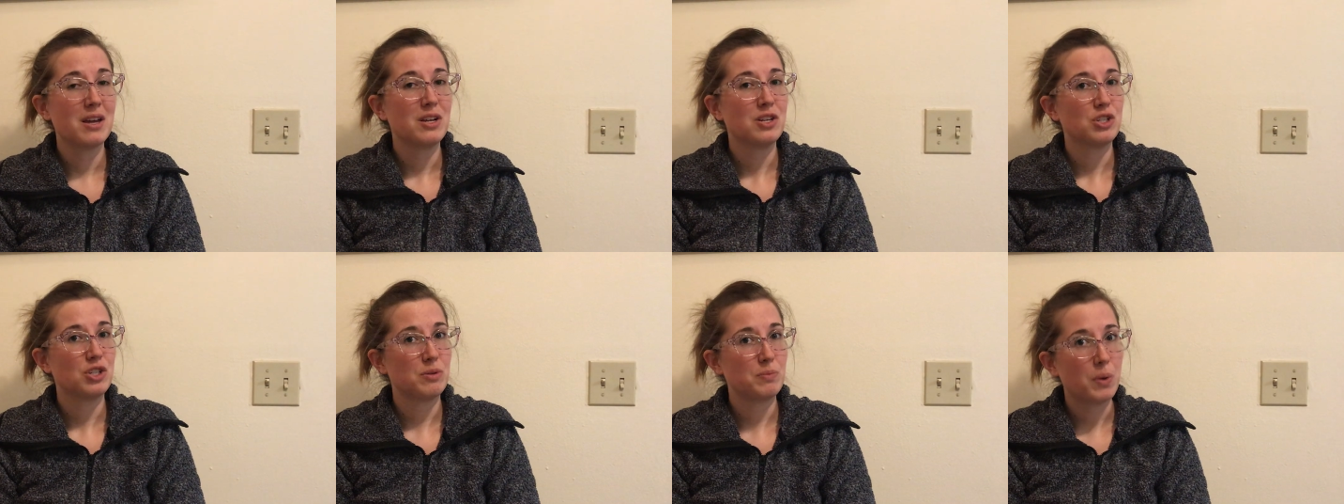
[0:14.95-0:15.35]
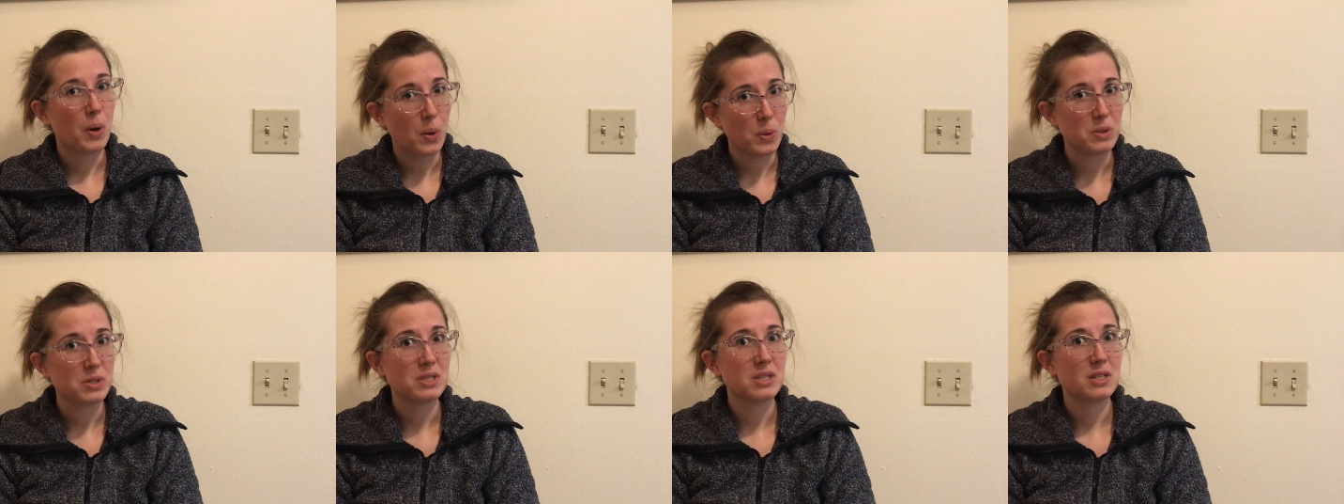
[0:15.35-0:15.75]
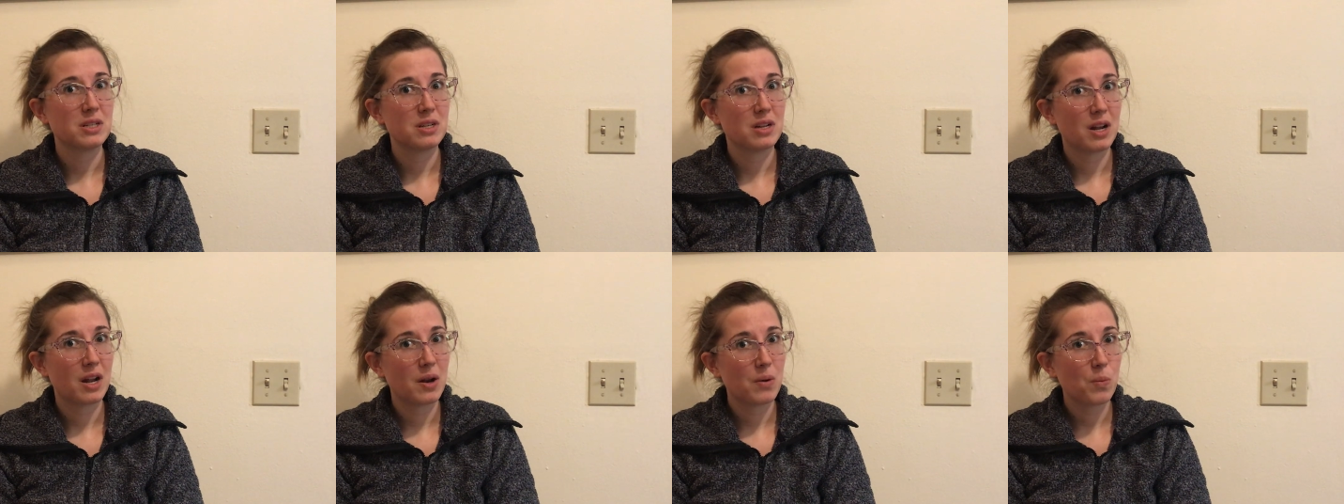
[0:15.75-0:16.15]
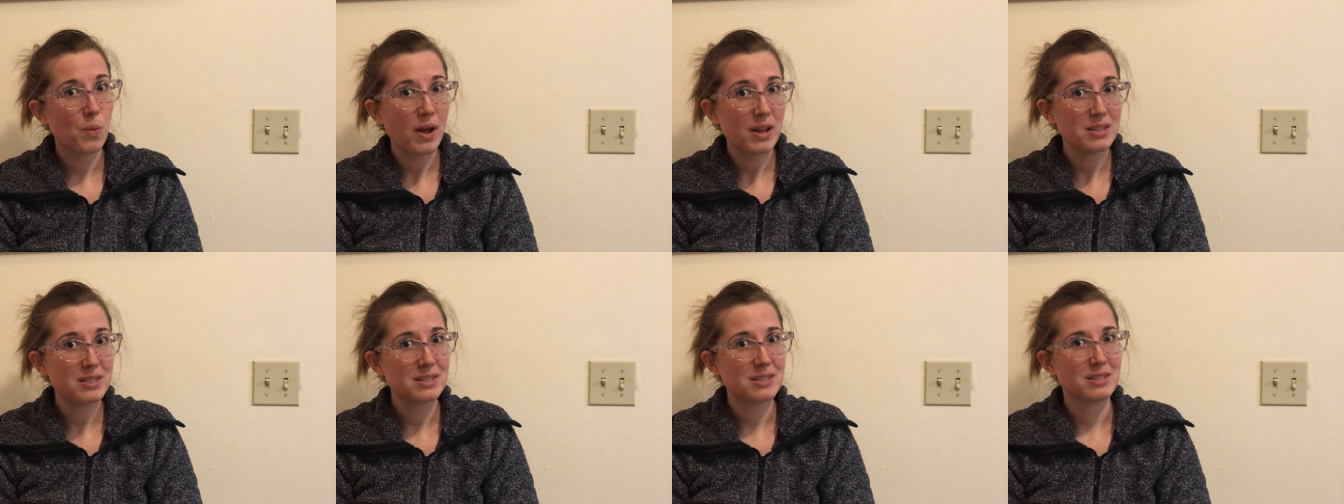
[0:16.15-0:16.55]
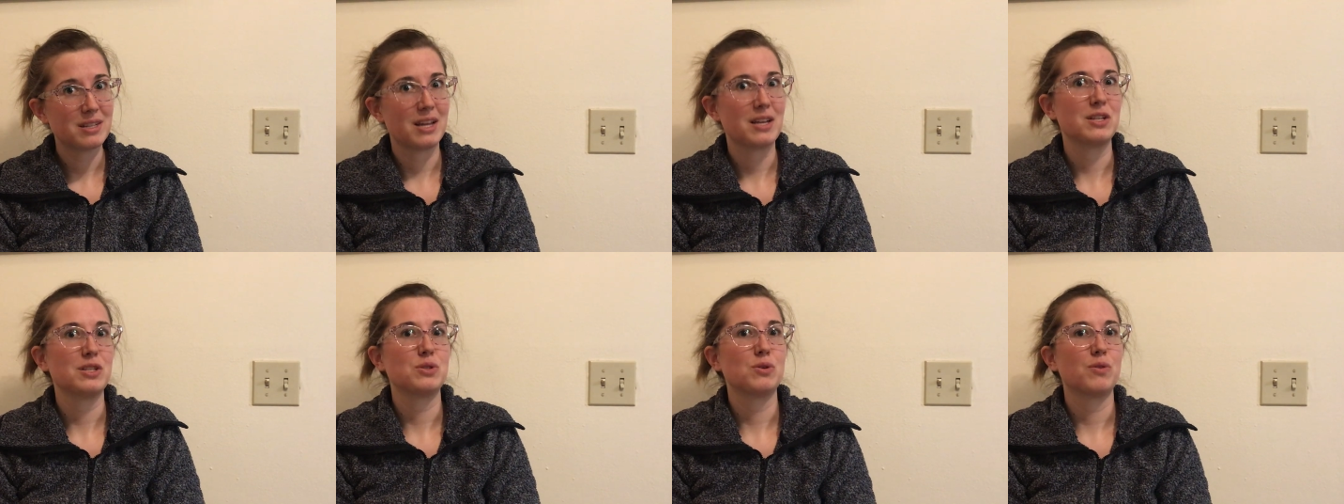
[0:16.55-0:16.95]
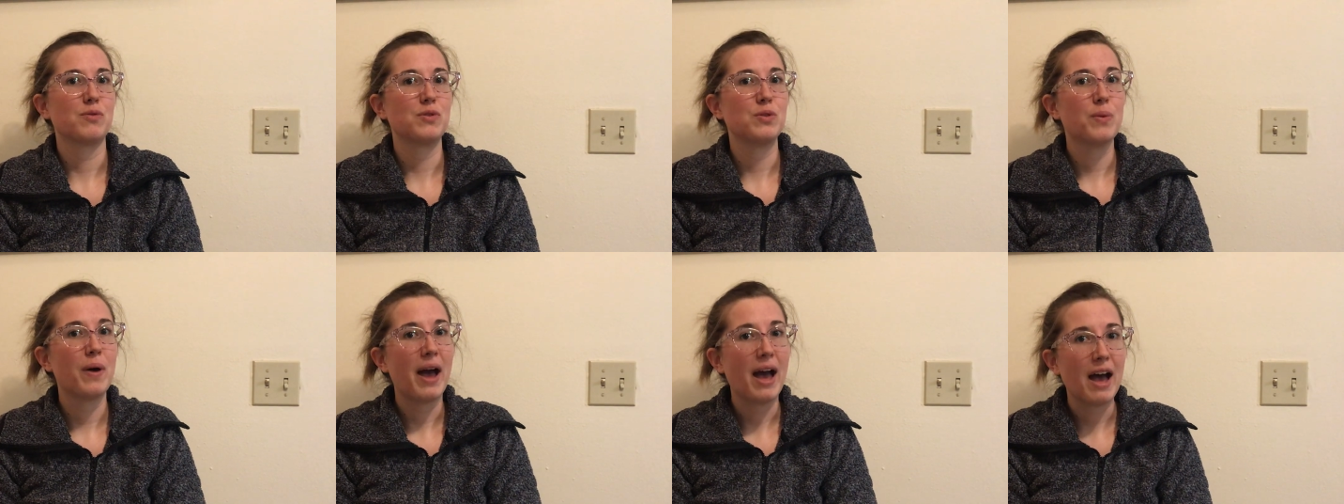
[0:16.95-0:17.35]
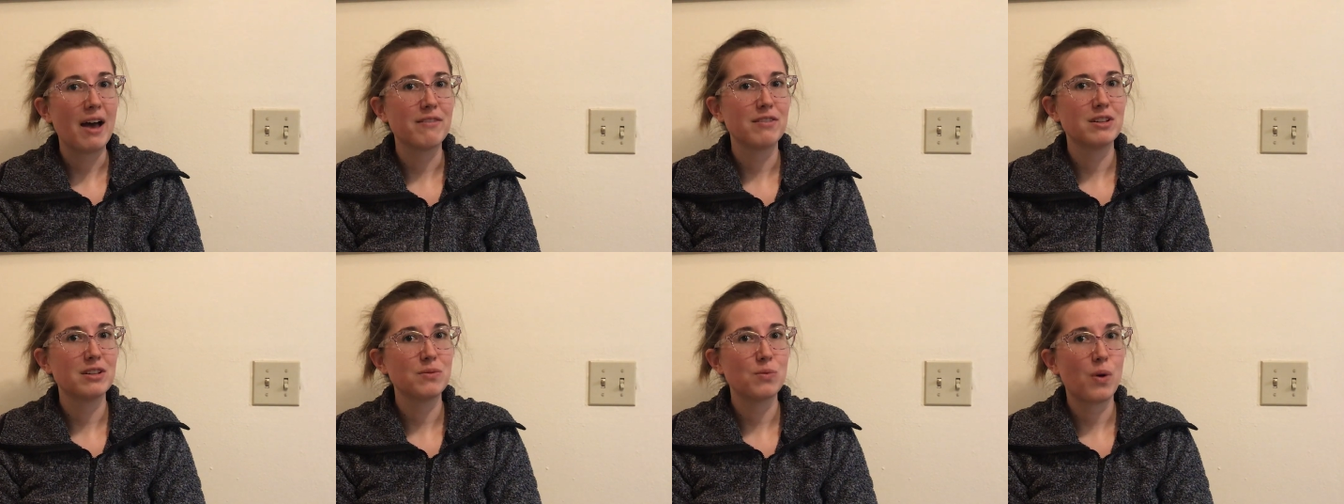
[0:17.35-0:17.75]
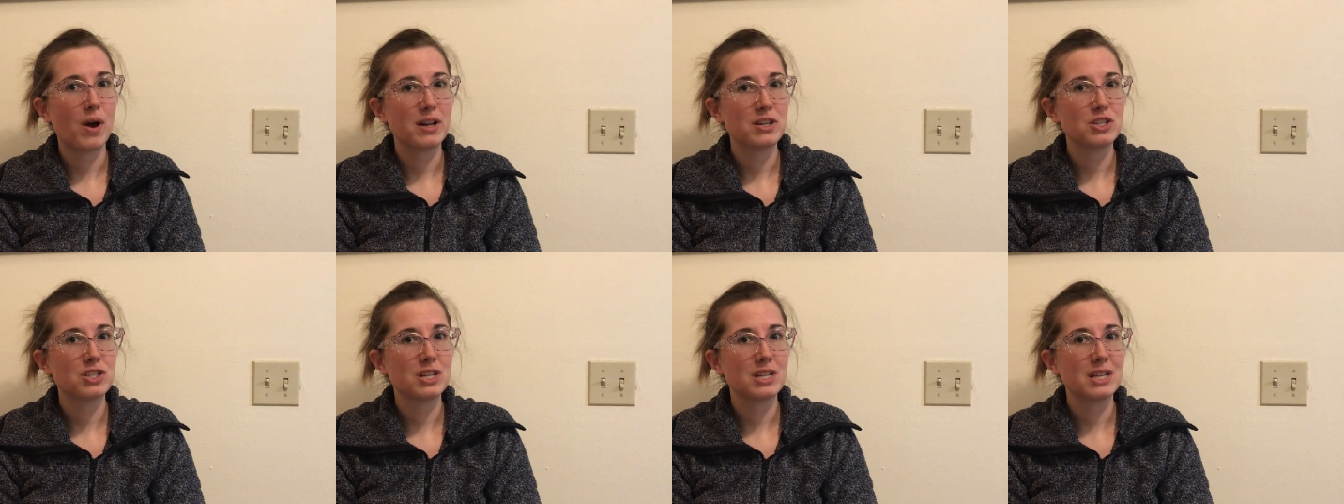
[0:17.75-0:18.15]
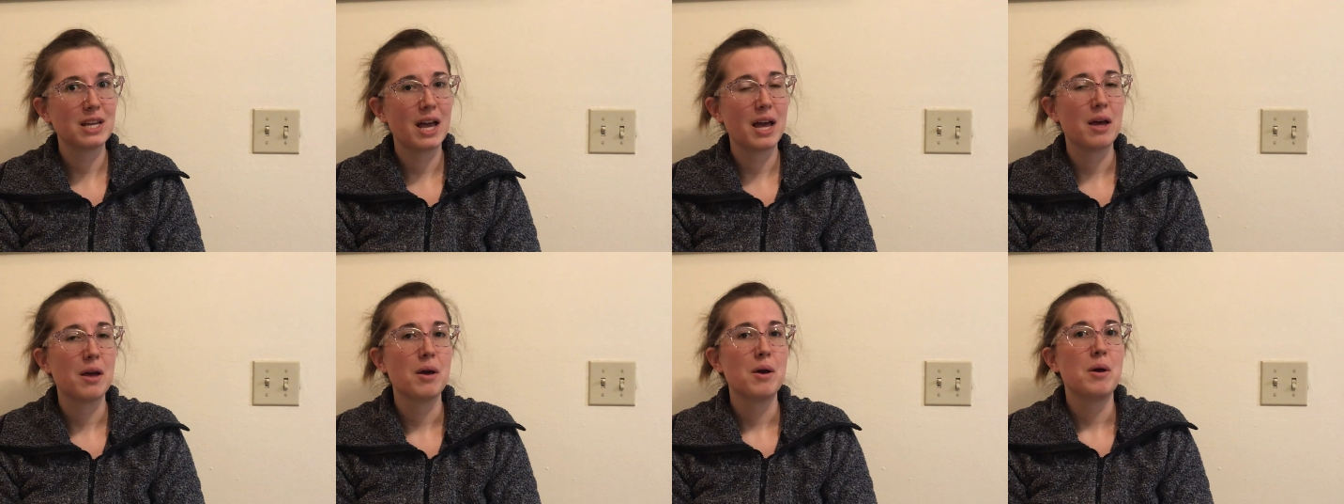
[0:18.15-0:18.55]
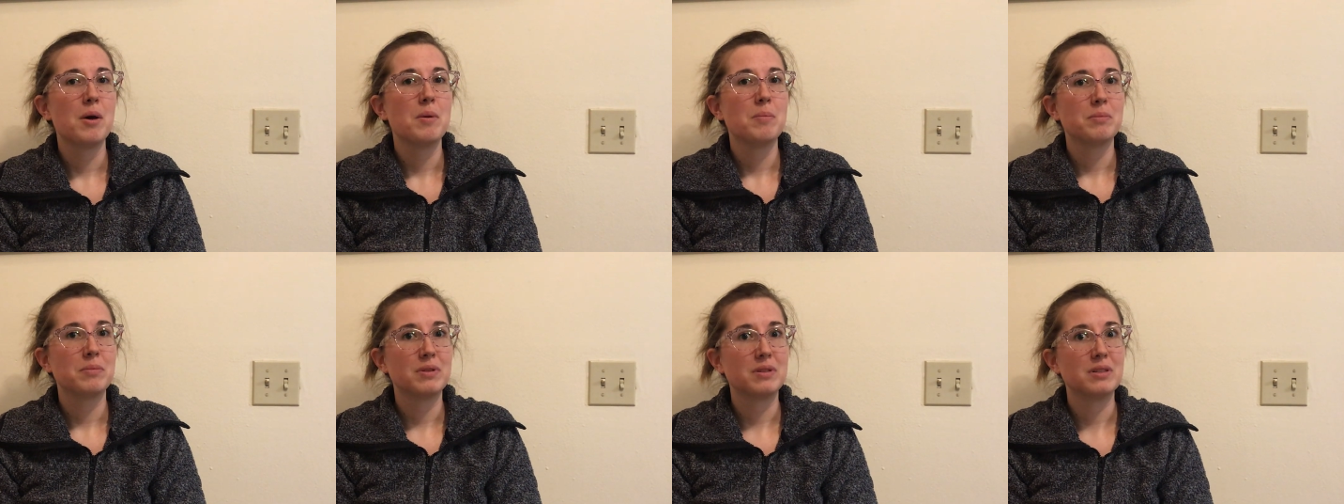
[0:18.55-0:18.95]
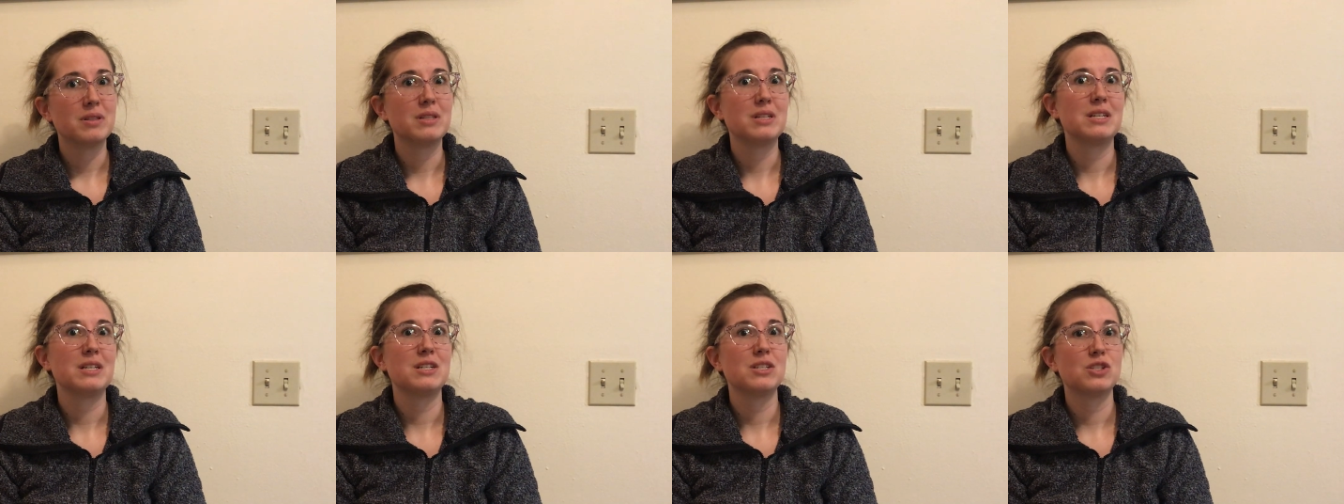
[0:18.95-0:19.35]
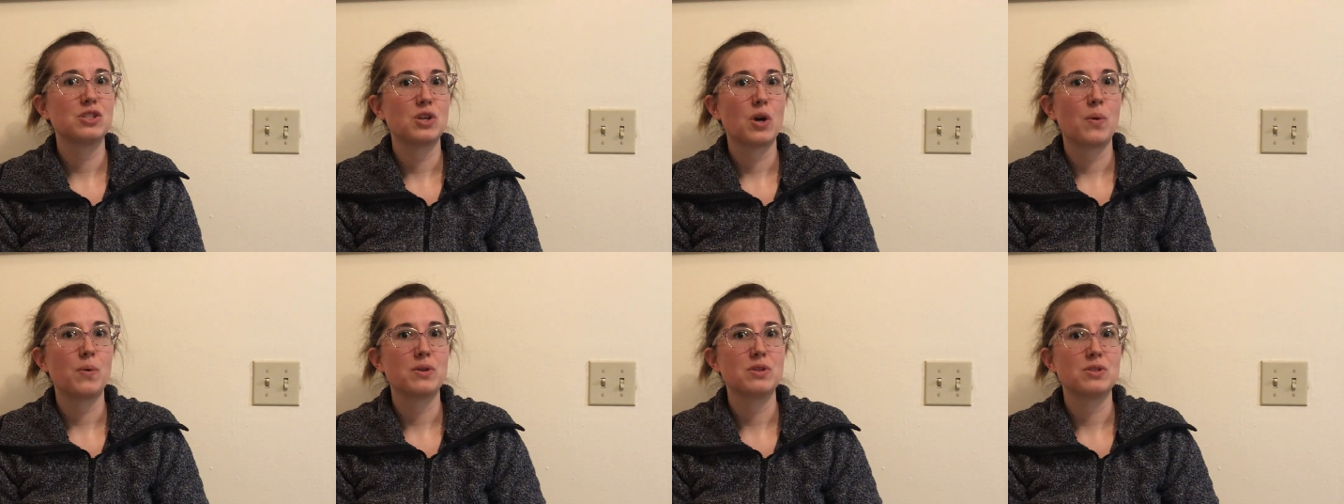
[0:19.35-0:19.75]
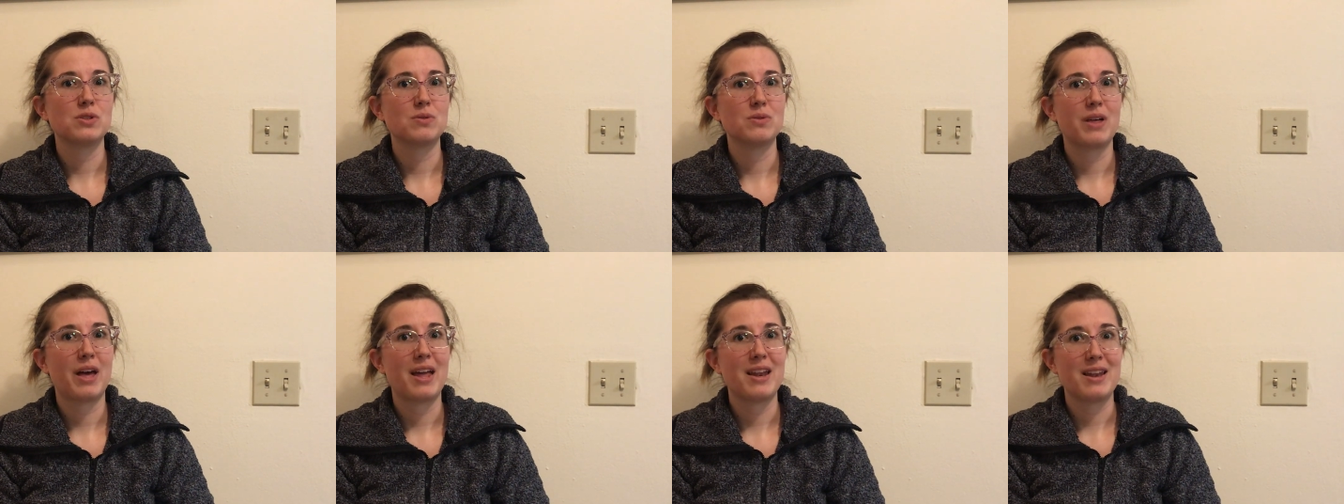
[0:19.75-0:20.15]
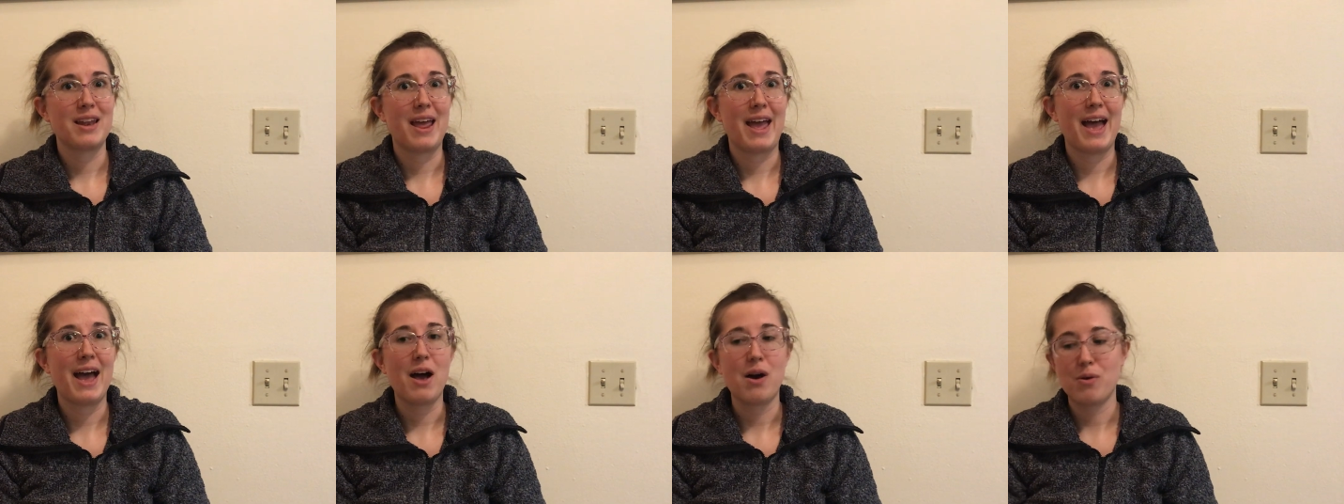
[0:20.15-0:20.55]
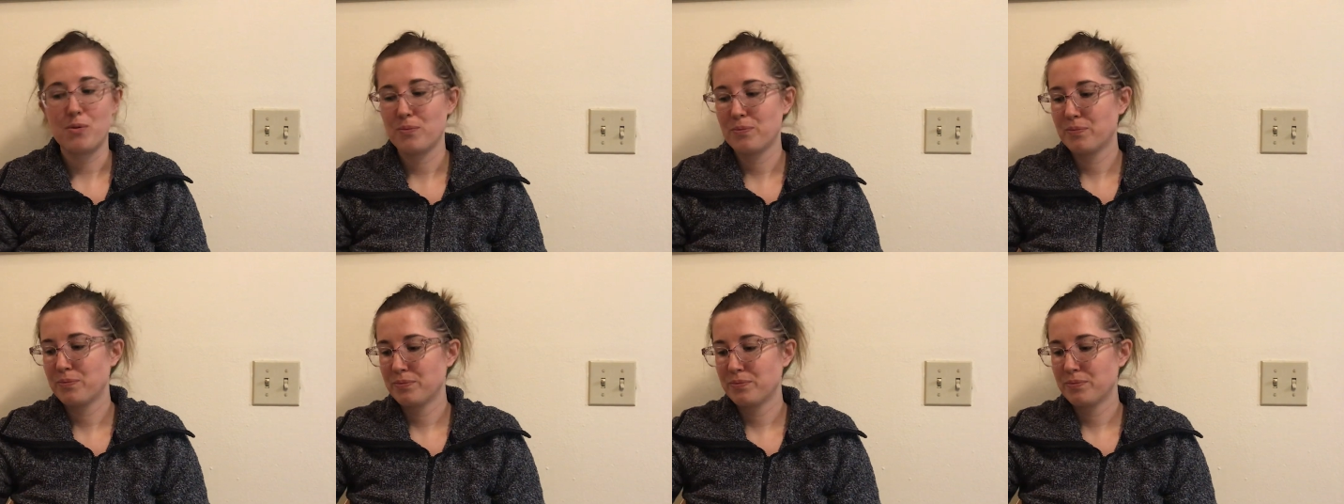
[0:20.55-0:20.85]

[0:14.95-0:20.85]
She posted it on Wednesday, so if you haven't watched it yet, please go and do that now.